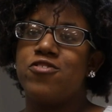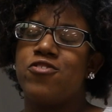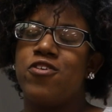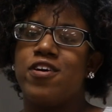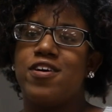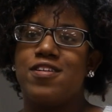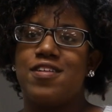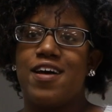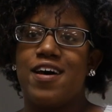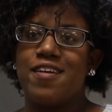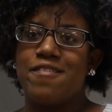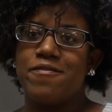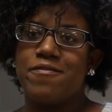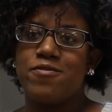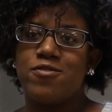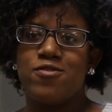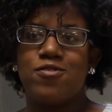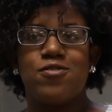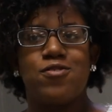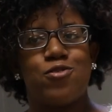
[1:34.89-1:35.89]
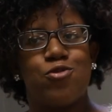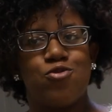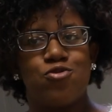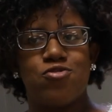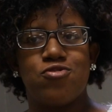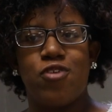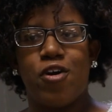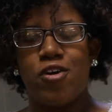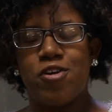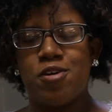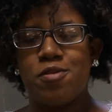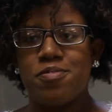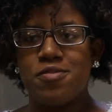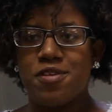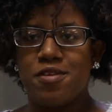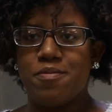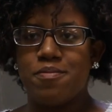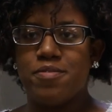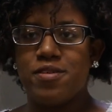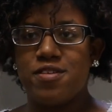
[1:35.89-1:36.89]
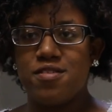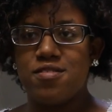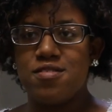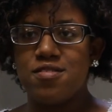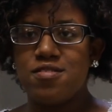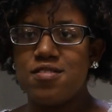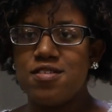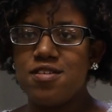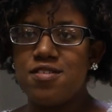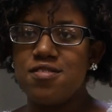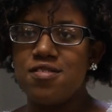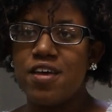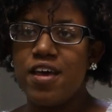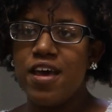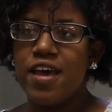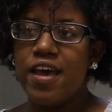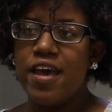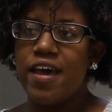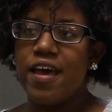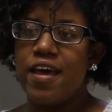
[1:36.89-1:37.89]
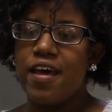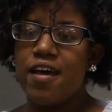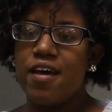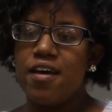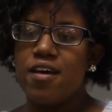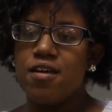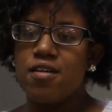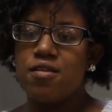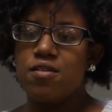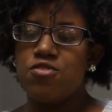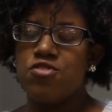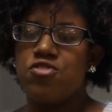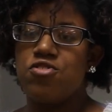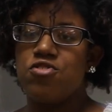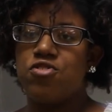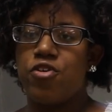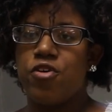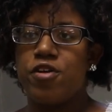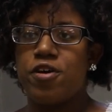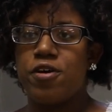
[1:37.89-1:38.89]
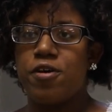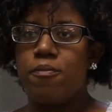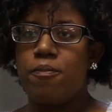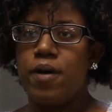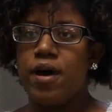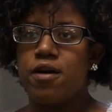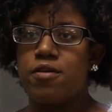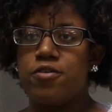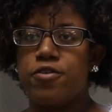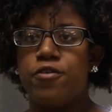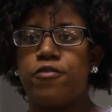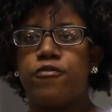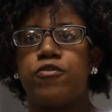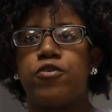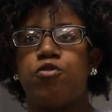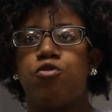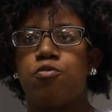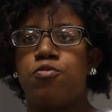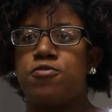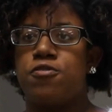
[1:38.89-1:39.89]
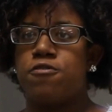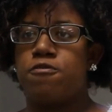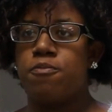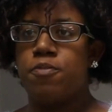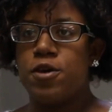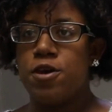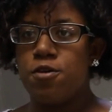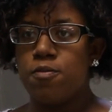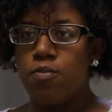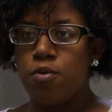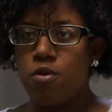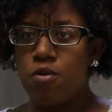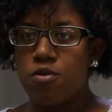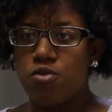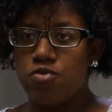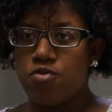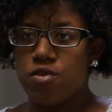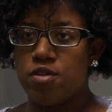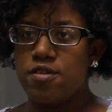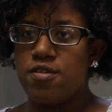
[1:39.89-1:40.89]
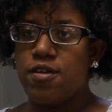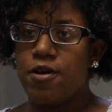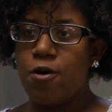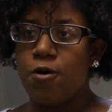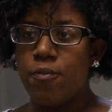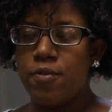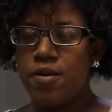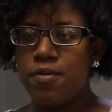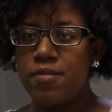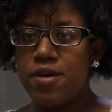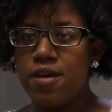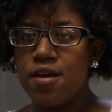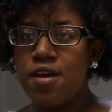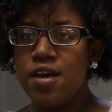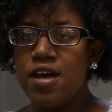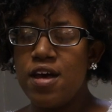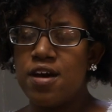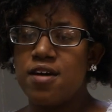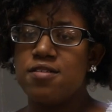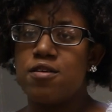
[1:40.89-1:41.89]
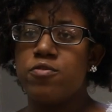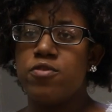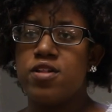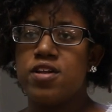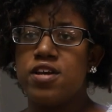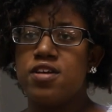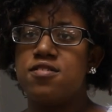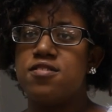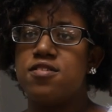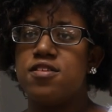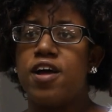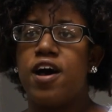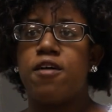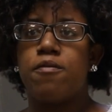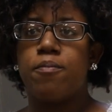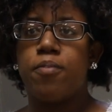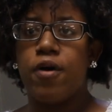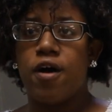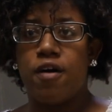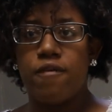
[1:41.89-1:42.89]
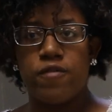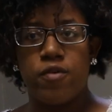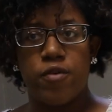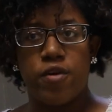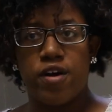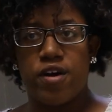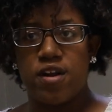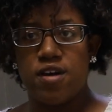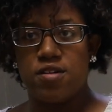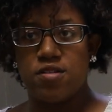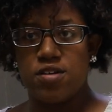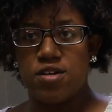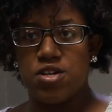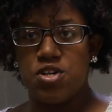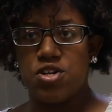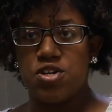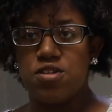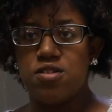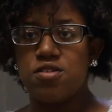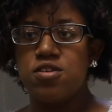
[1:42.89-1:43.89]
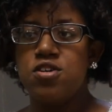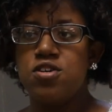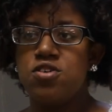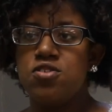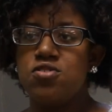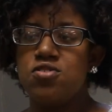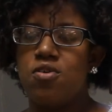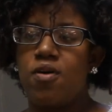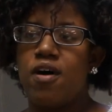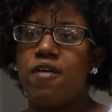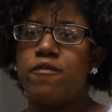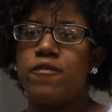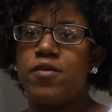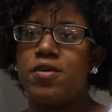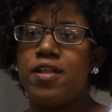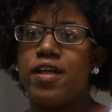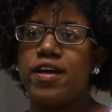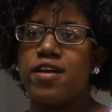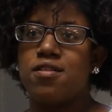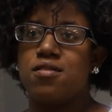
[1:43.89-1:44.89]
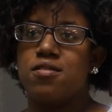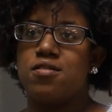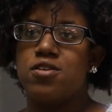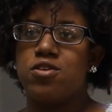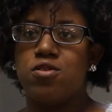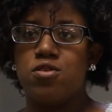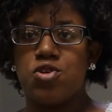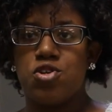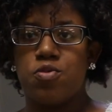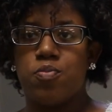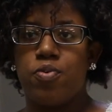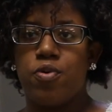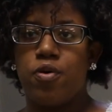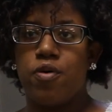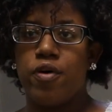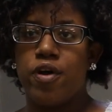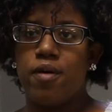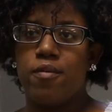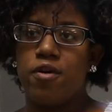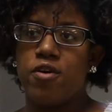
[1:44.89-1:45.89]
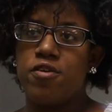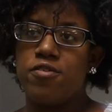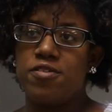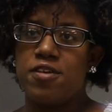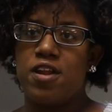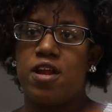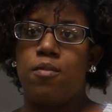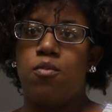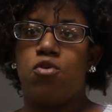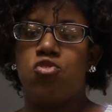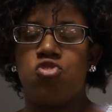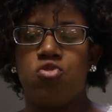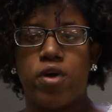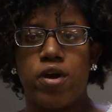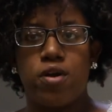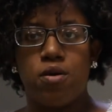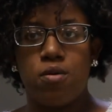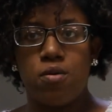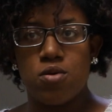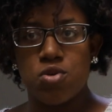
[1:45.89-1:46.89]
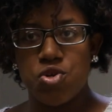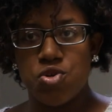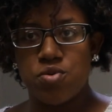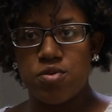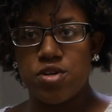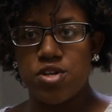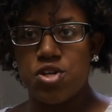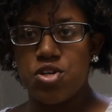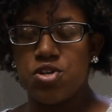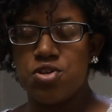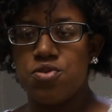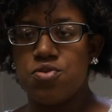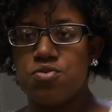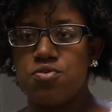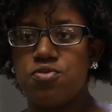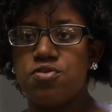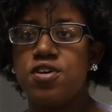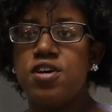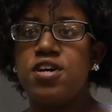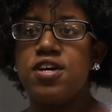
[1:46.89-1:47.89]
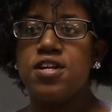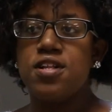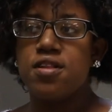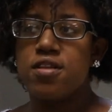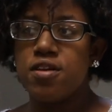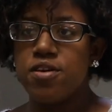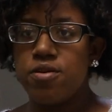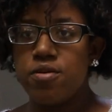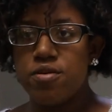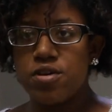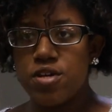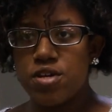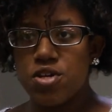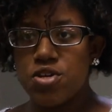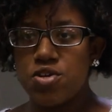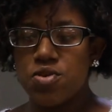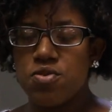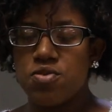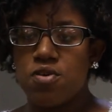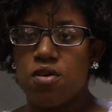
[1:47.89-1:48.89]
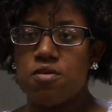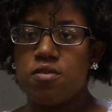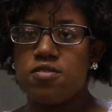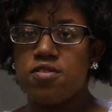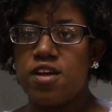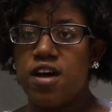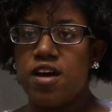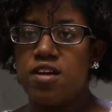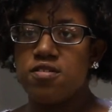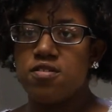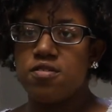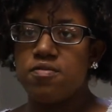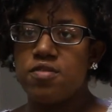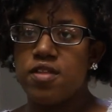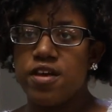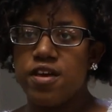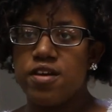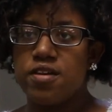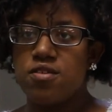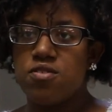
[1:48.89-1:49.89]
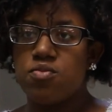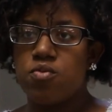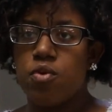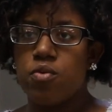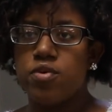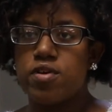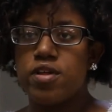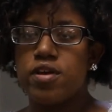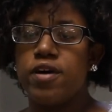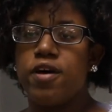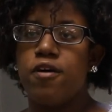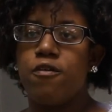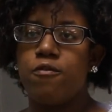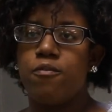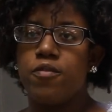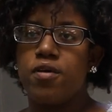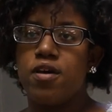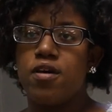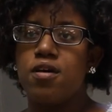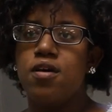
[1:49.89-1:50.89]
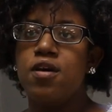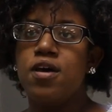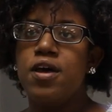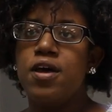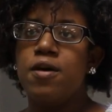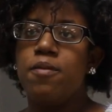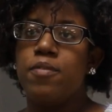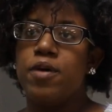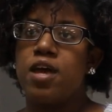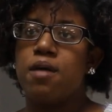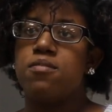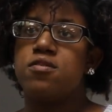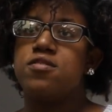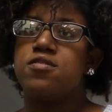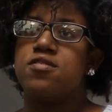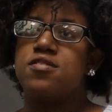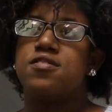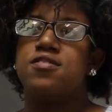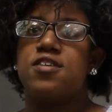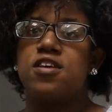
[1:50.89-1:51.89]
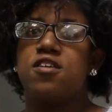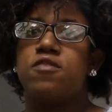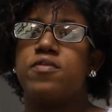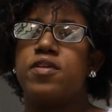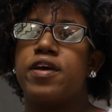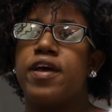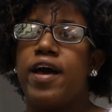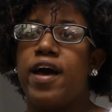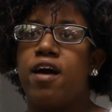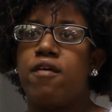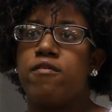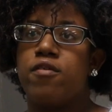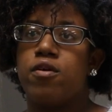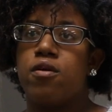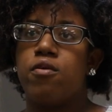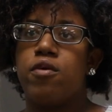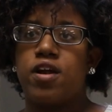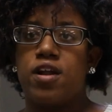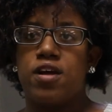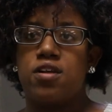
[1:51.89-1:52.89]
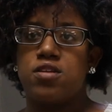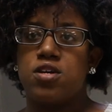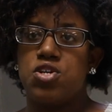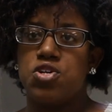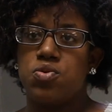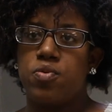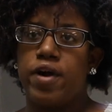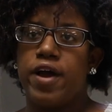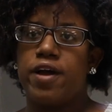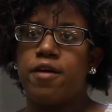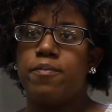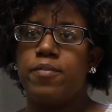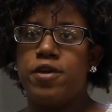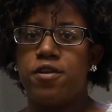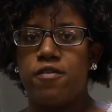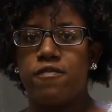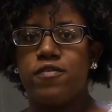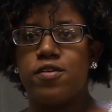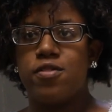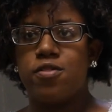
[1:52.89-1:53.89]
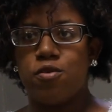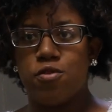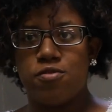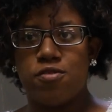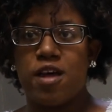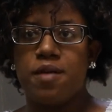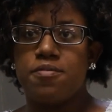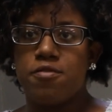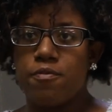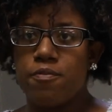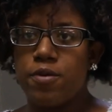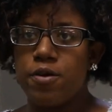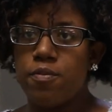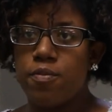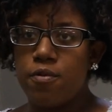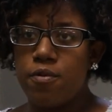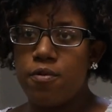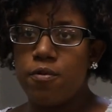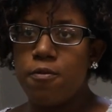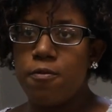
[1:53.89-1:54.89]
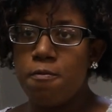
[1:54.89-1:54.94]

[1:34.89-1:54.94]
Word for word: to start a lot of little startups and businesses and just learning about different groups of people is really helping me because I'm really into nonprofit organization. So I feel like the leadership program, understanding multicultural issues, legal issues, all those kinds of things will really help me be able to successfully have an organization where I could benefit those types of people.